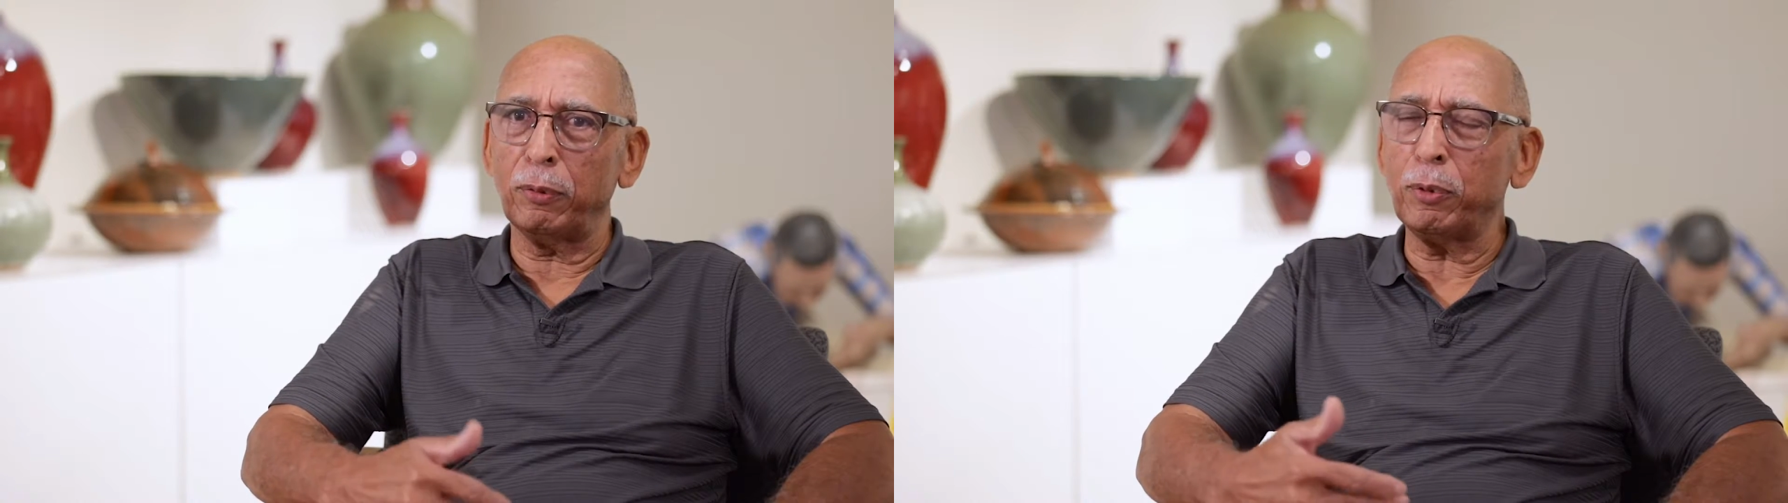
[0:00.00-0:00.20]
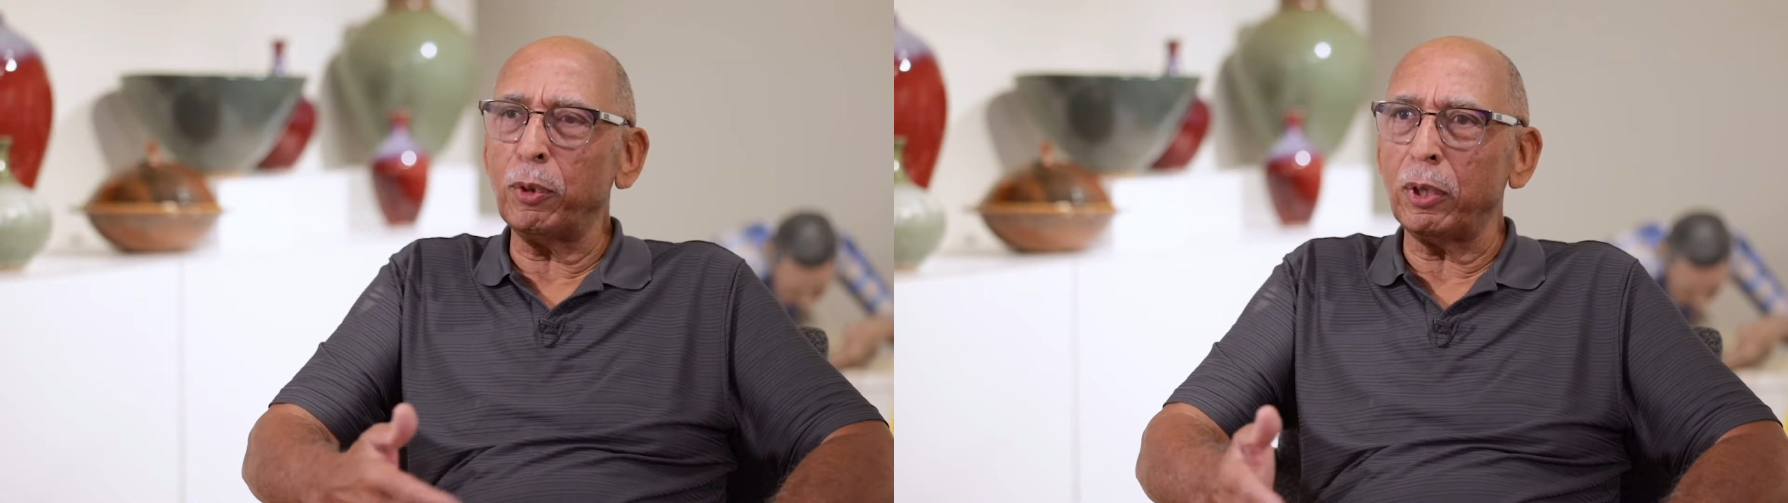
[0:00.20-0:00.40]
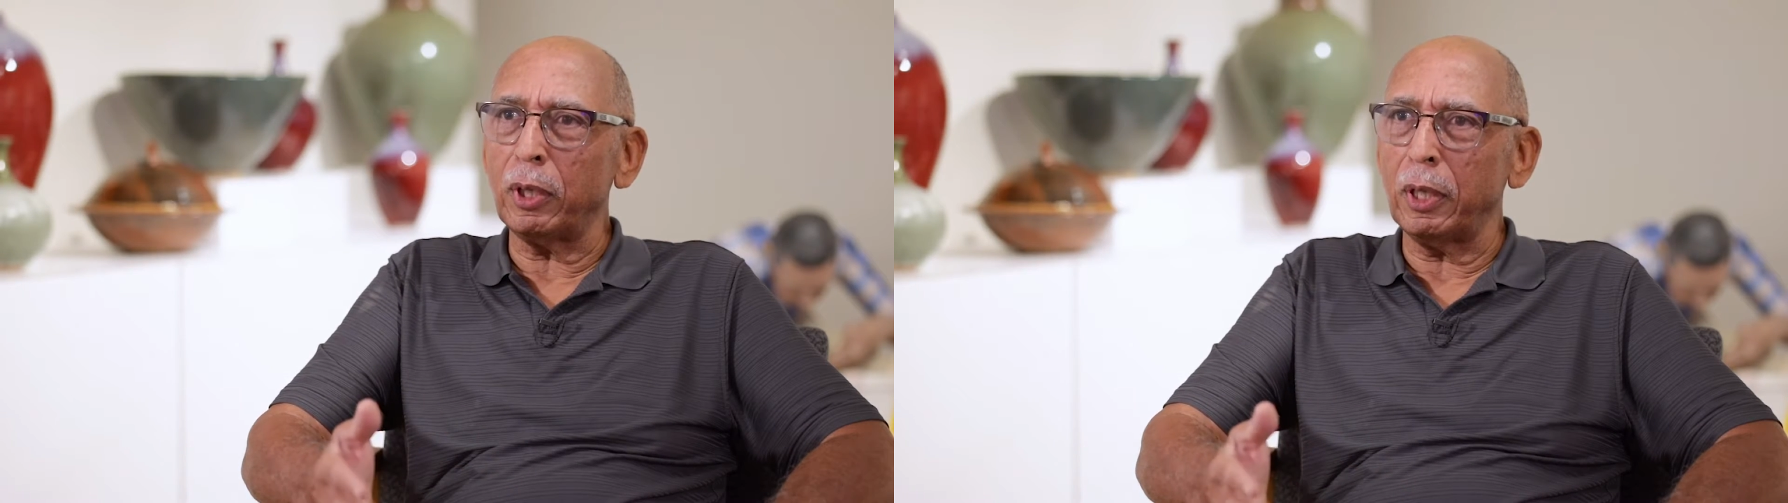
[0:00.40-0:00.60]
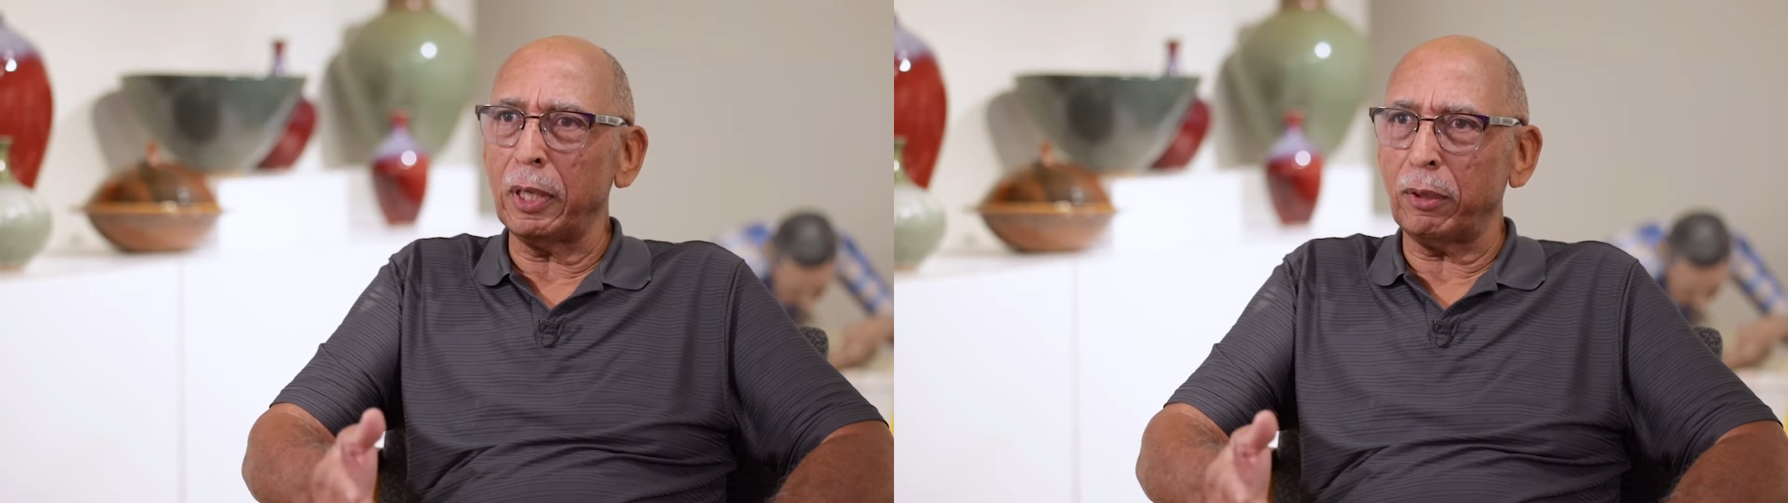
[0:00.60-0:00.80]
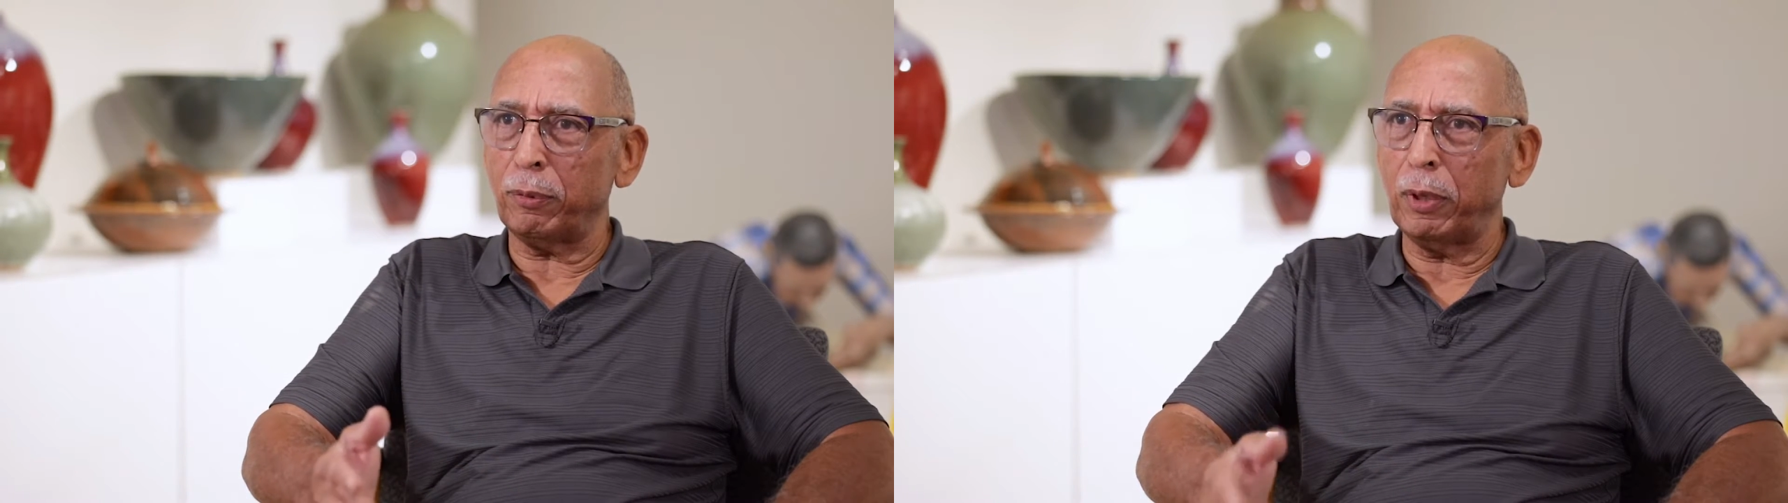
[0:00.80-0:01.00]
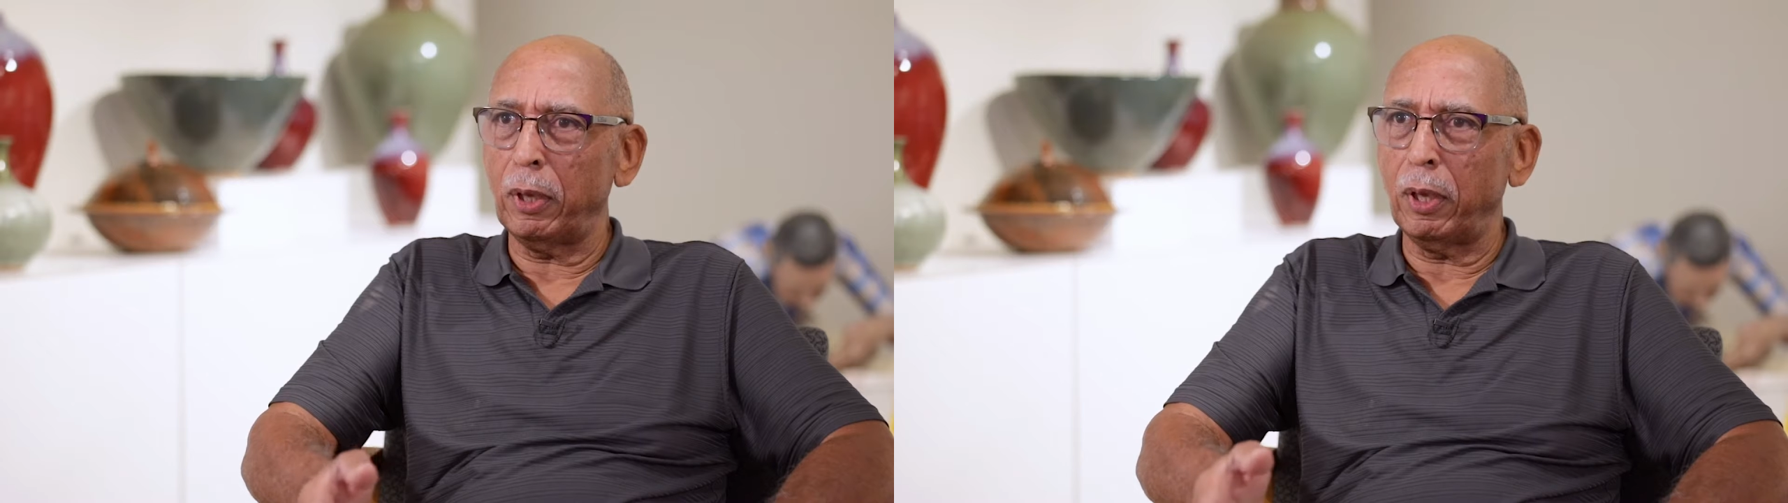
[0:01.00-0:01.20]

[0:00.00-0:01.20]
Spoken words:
full-length